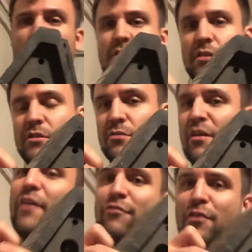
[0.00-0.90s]
these are
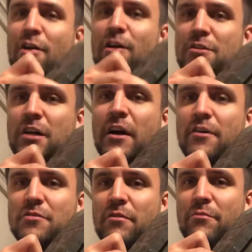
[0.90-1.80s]
like for a car tire or
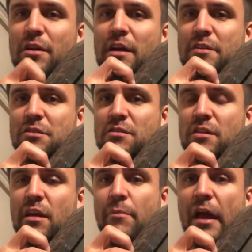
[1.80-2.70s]
something, but I just to
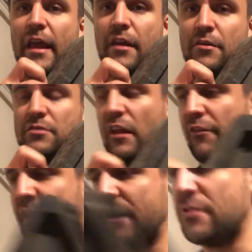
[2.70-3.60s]
get my heels
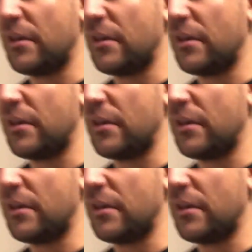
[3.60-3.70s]
elevated so